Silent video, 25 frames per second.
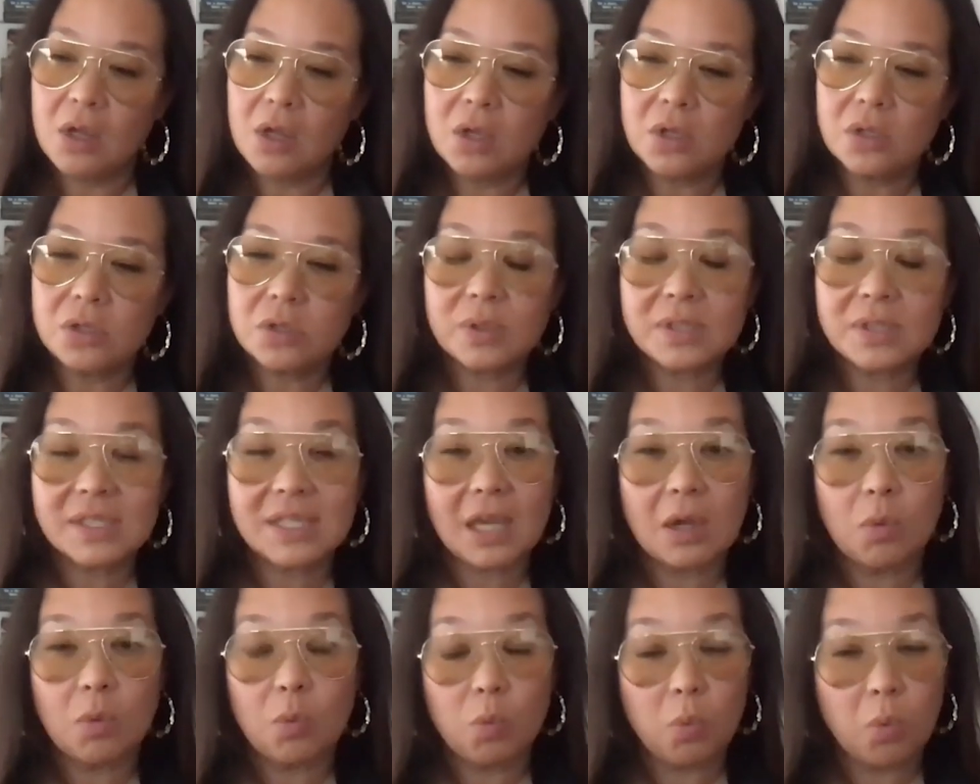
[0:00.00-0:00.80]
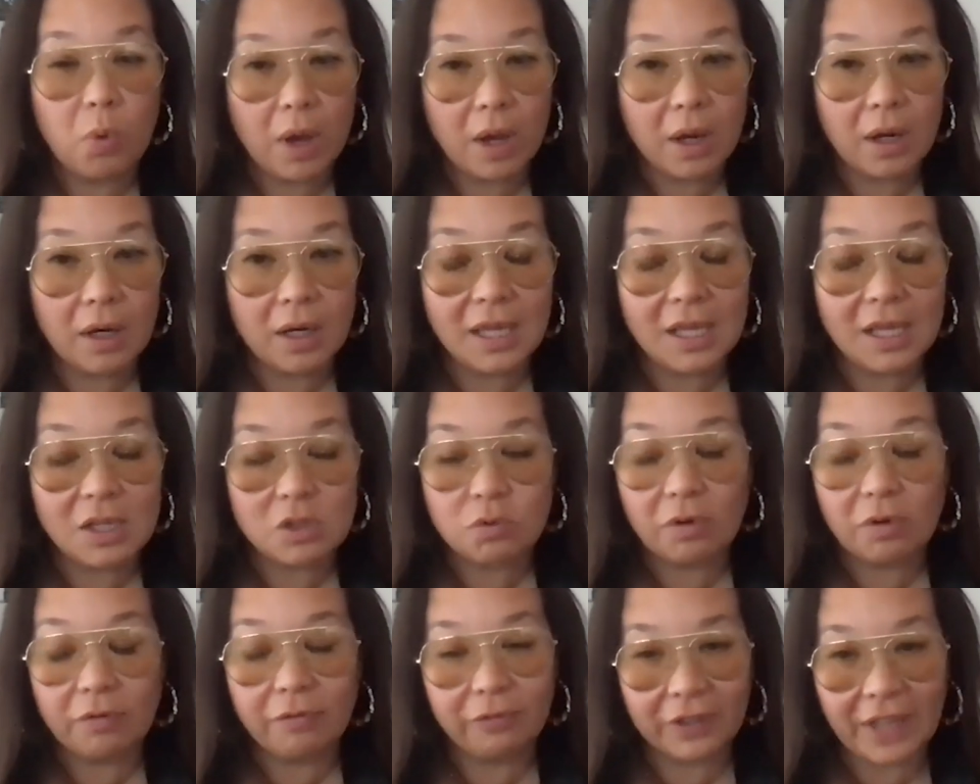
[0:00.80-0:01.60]
So it's like when he's
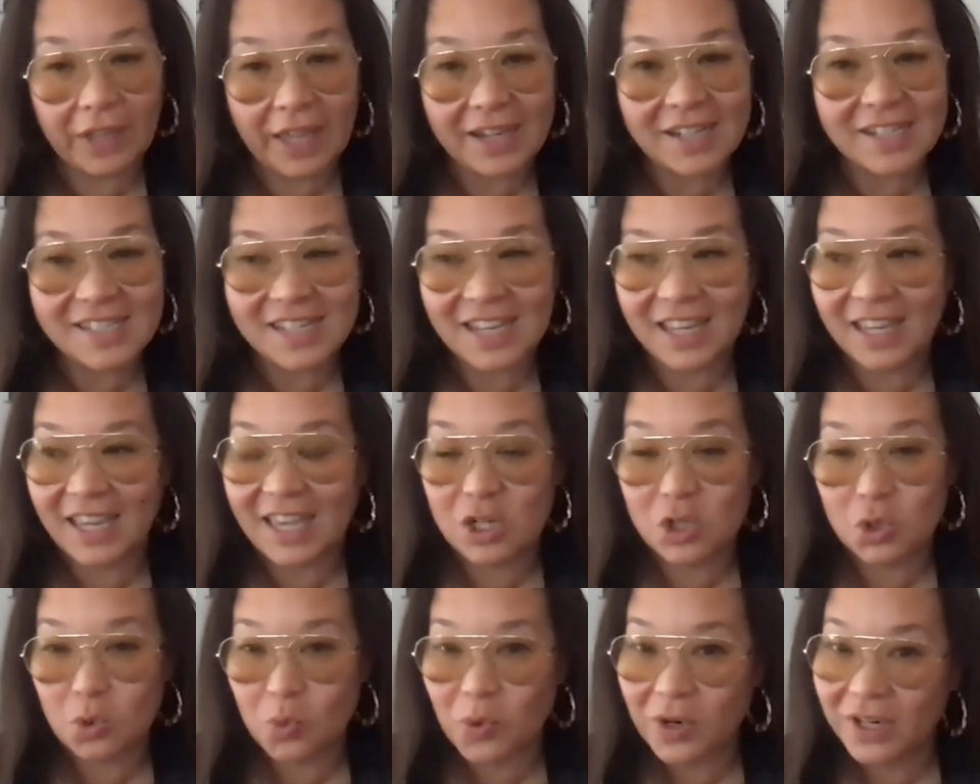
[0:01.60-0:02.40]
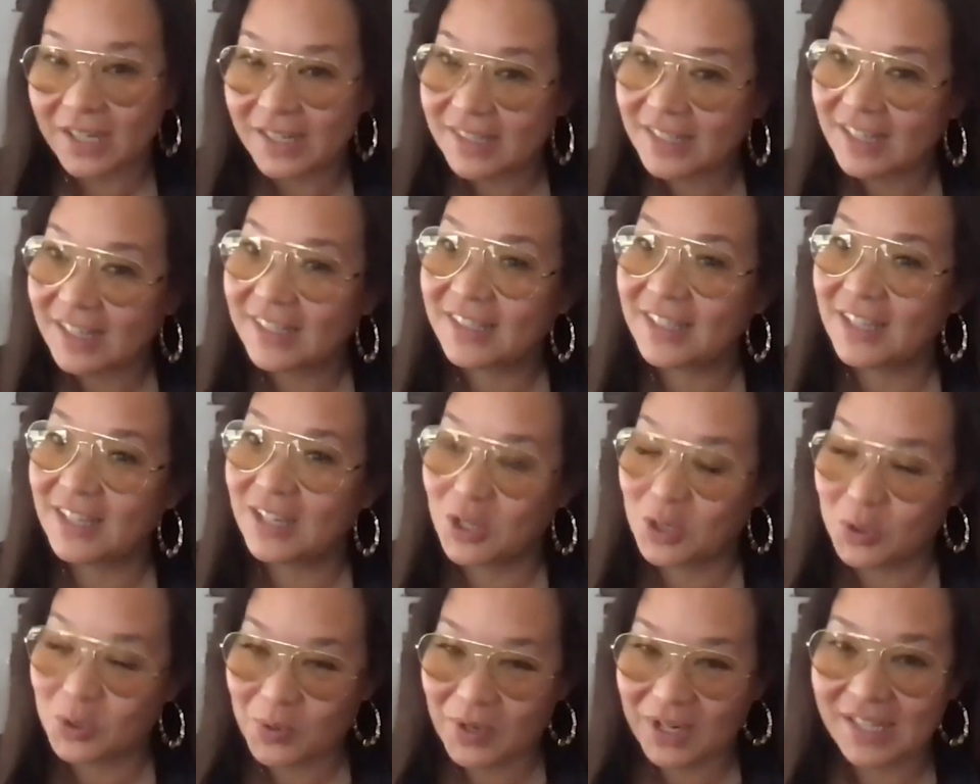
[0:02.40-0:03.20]
reflecting in 2016
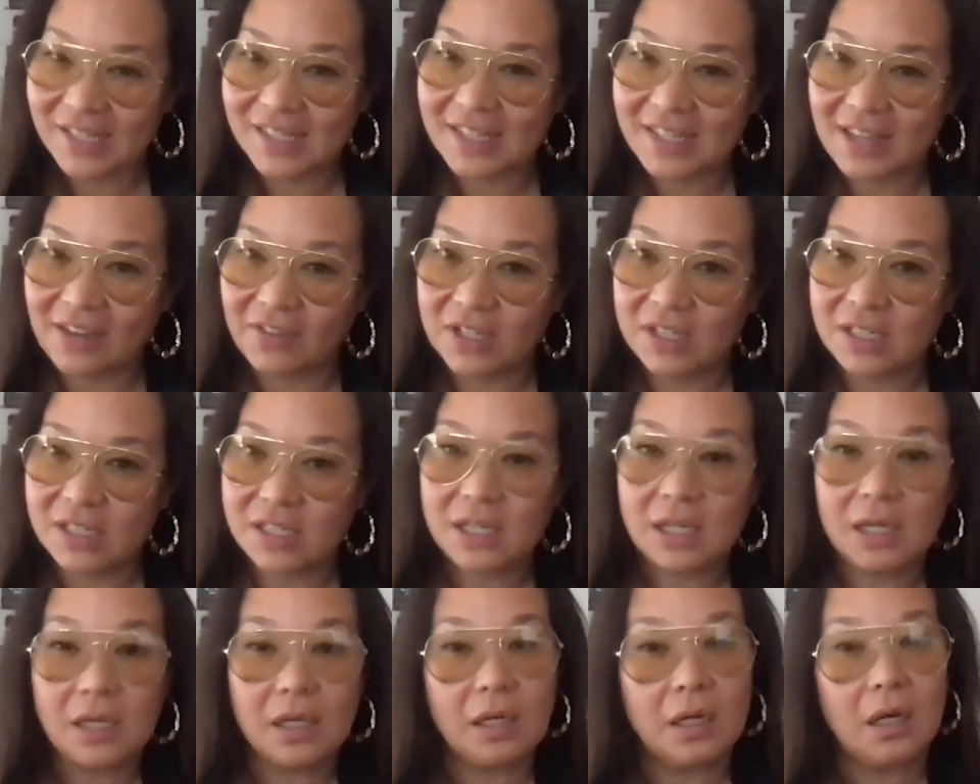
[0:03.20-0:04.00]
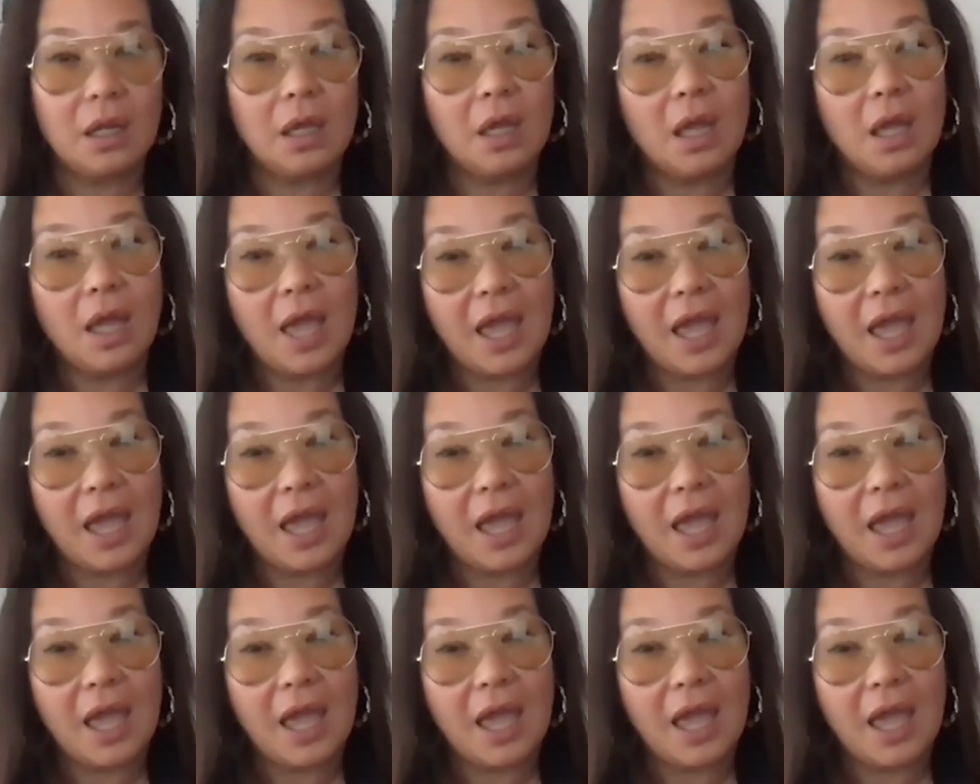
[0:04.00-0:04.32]
and 2017,